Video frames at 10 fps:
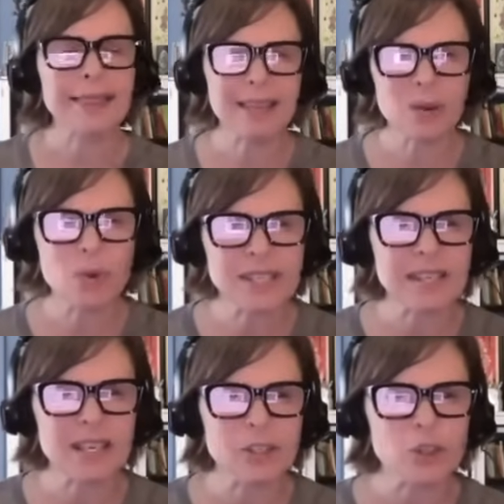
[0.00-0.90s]
think what's
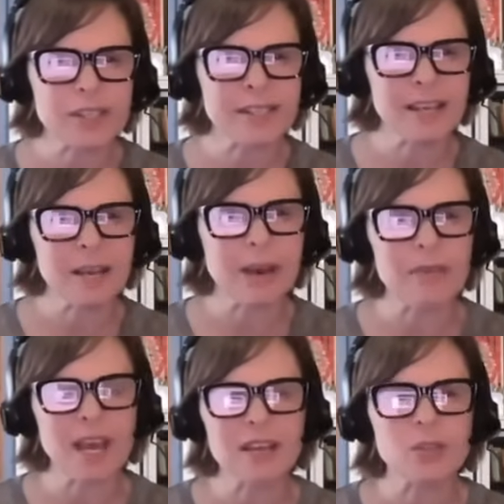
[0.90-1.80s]
interesting about
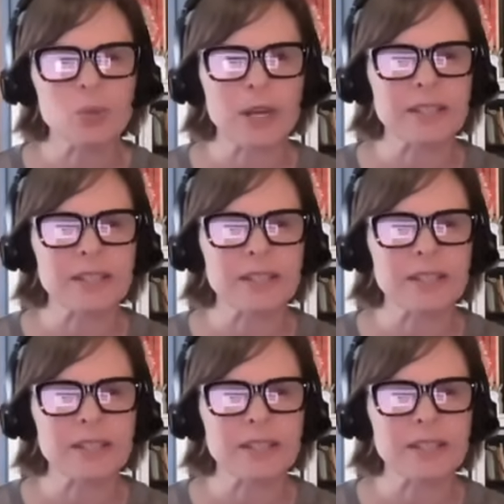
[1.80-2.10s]
that as well,